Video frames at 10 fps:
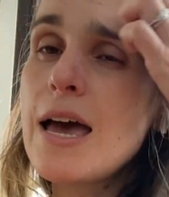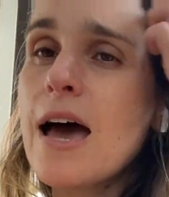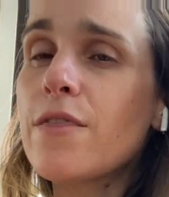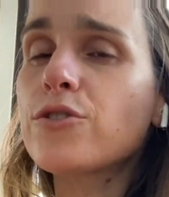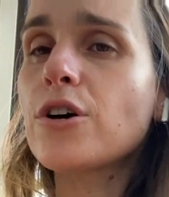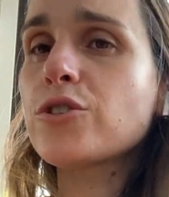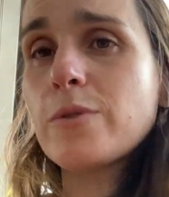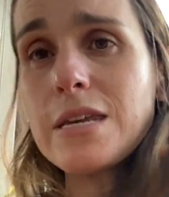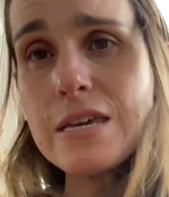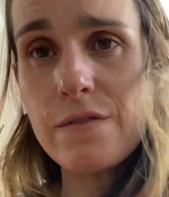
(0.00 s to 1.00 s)
and there's also
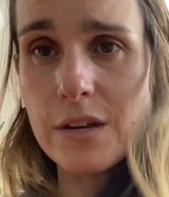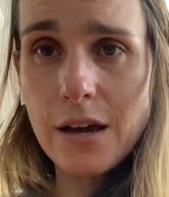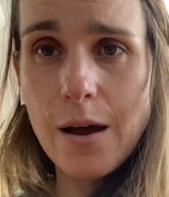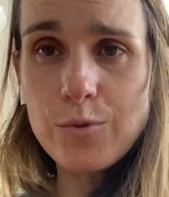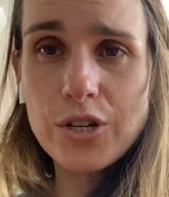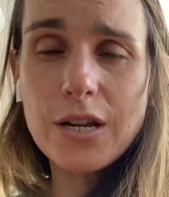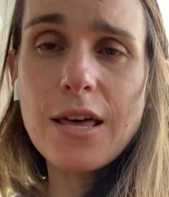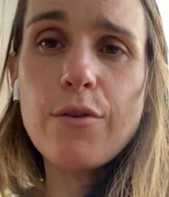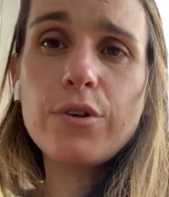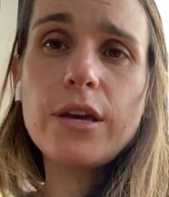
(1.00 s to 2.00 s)
an evening option, and
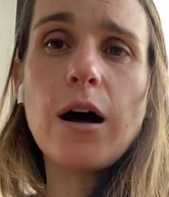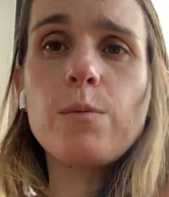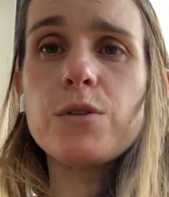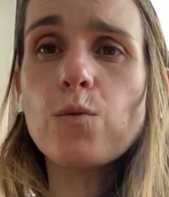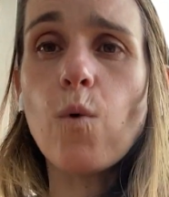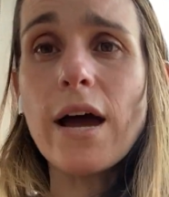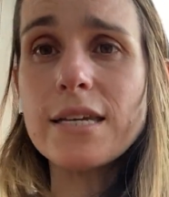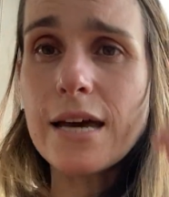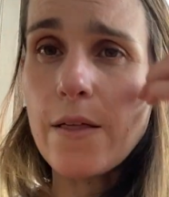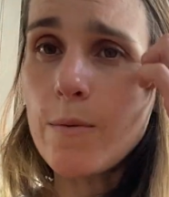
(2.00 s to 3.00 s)
that really helps
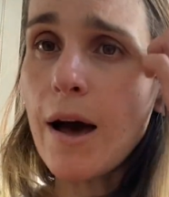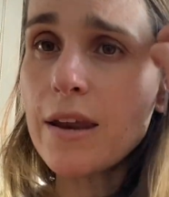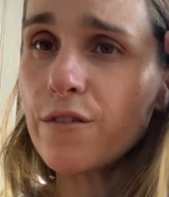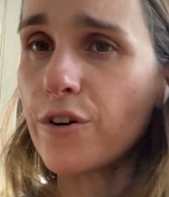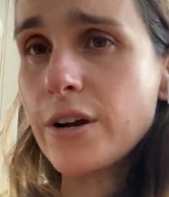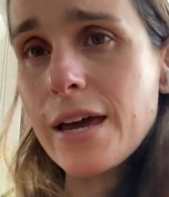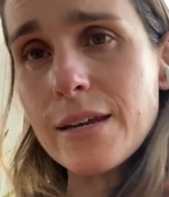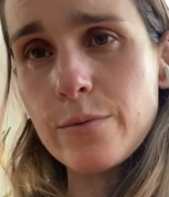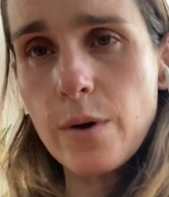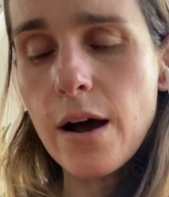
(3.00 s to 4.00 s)
wind down the body for night,